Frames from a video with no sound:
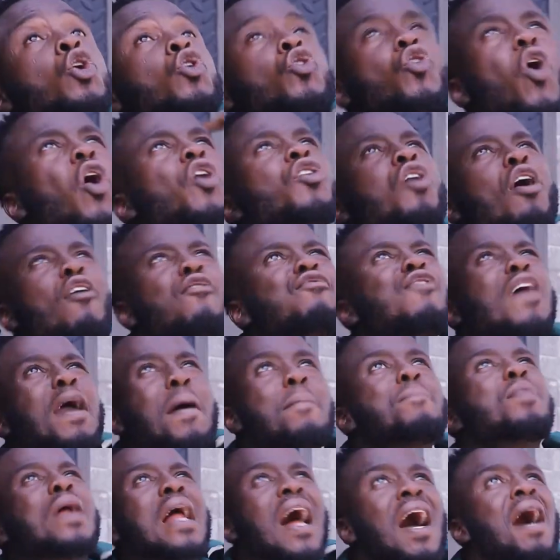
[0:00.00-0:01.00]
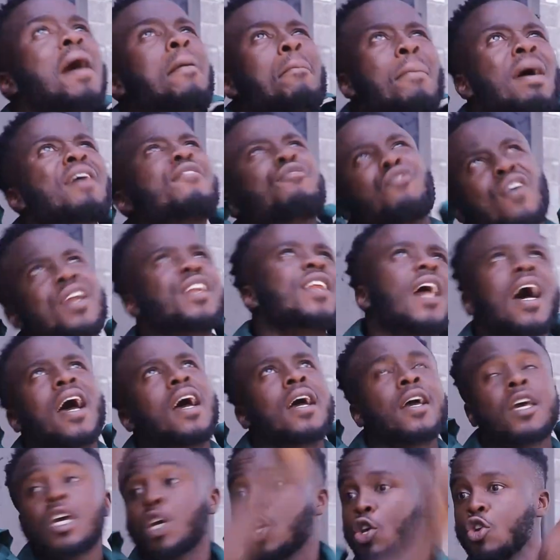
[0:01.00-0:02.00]
God of Abraham, my father,
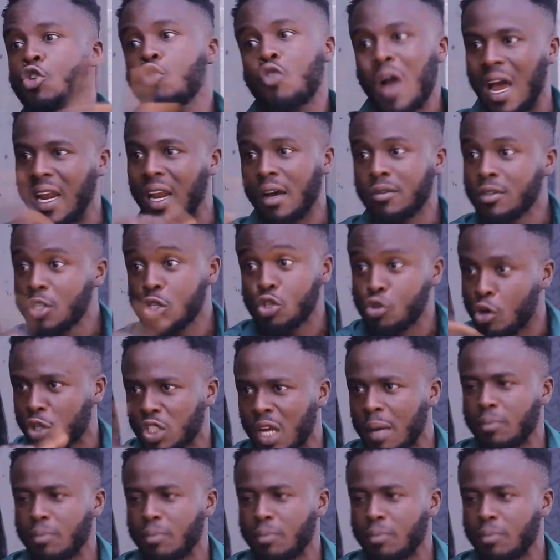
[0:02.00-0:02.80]
you know, go allow this your